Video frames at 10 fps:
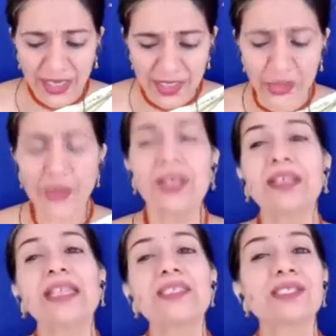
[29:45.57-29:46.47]
When you
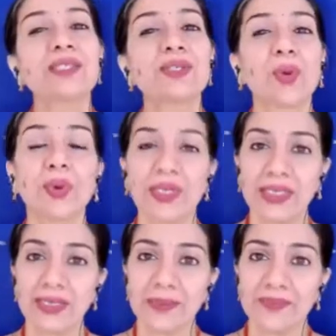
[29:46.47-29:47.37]
narrate a
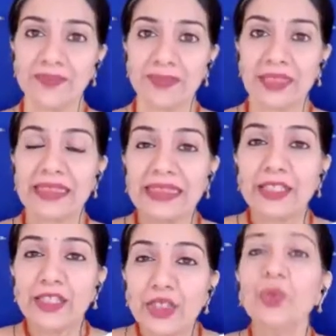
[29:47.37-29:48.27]
story,
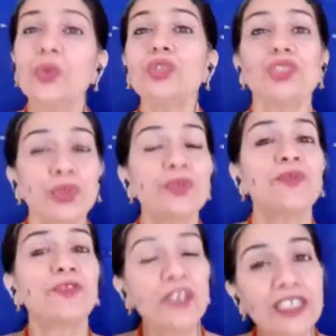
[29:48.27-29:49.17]
you
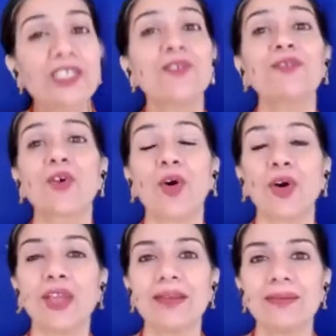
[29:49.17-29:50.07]
should first of
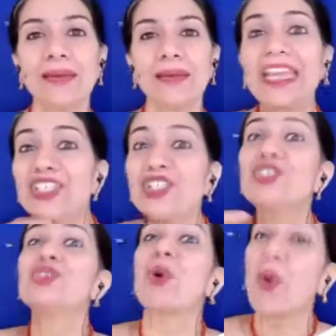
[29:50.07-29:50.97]
all
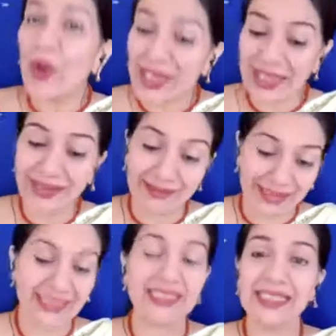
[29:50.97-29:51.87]
enjoy
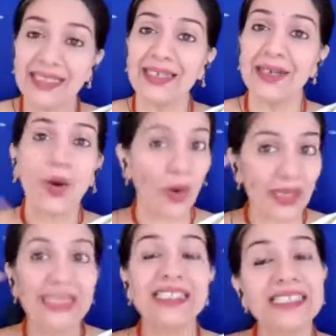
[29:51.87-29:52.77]
reading
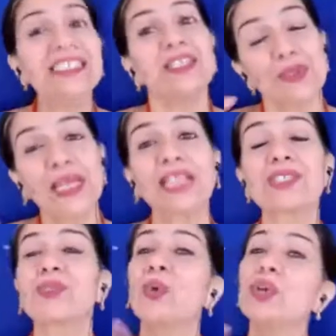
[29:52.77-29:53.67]
or listening to
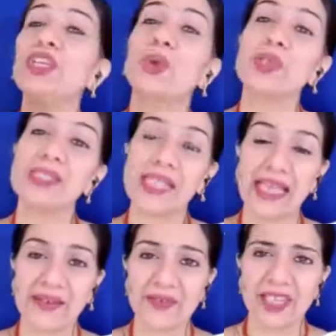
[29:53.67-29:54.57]
that story
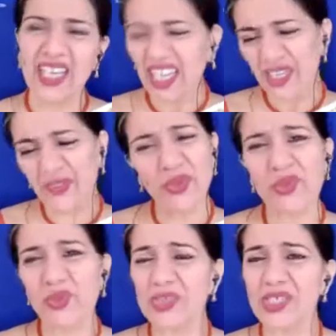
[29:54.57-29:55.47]
yourself. If
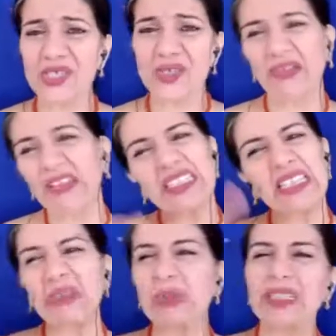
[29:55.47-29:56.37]
you choose a story
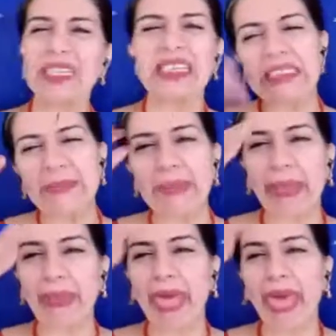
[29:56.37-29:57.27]
that you think is
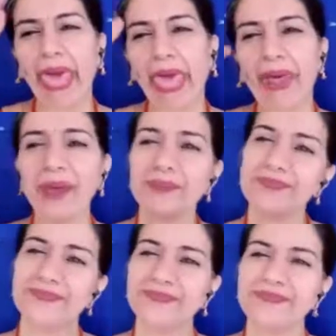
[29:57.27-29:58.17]
blah,